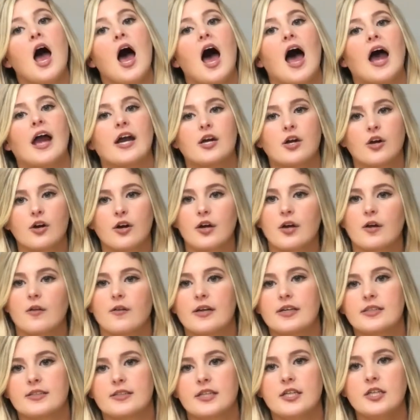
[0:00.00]
I
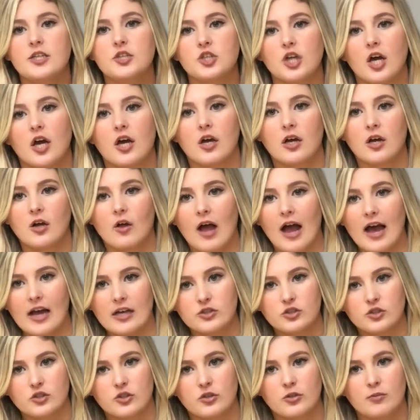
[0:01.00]
currently teach a
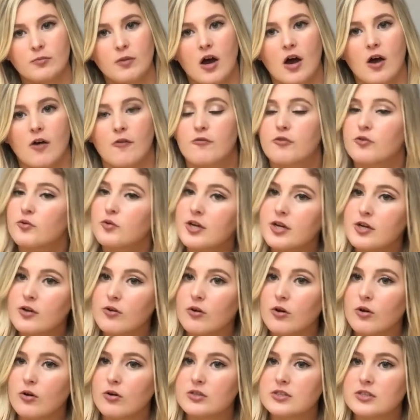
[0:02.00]
classroom of
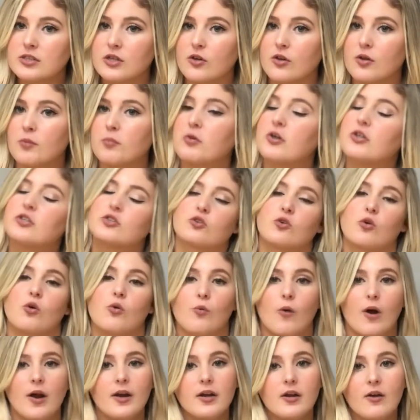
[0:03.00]
three-year-olds. They're the preschool
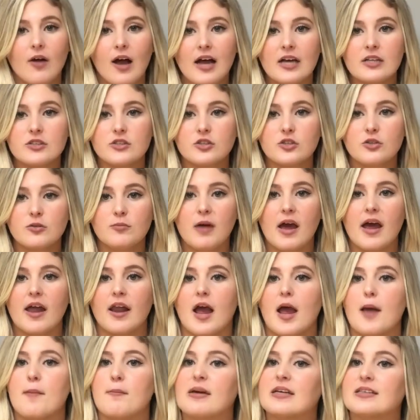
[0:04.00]
one classroom,
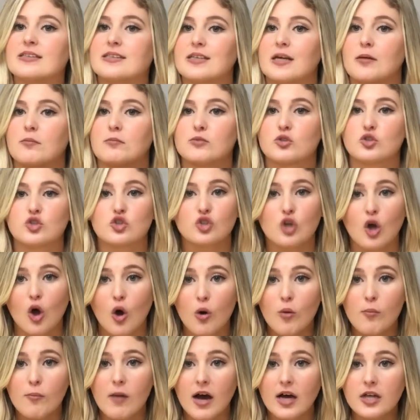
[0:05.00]
and I miss them
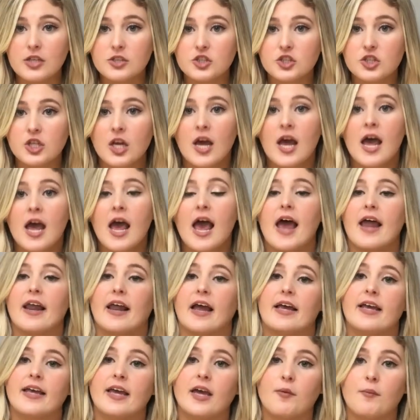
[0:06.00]
so much, and
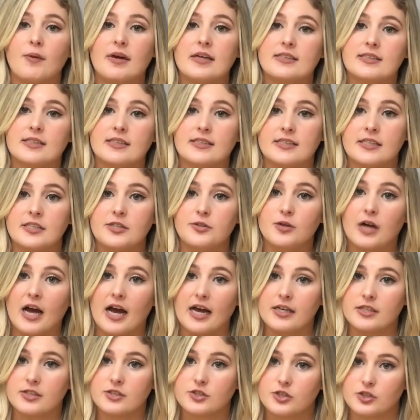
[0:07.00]
I can't wait to see you
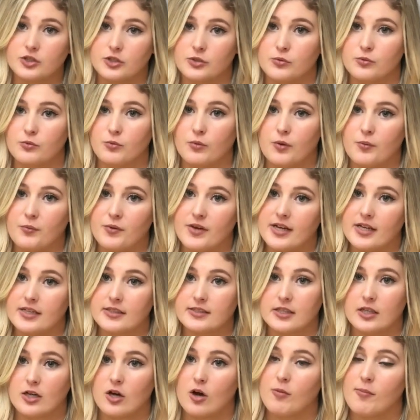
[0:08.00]
guys soon when we get
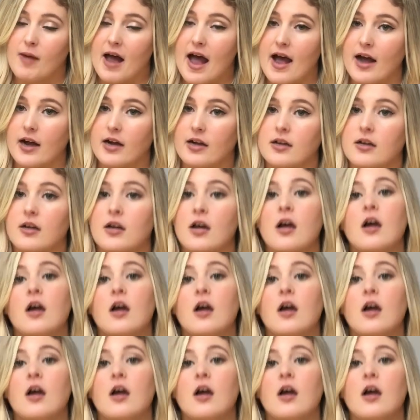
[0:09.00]
to go back.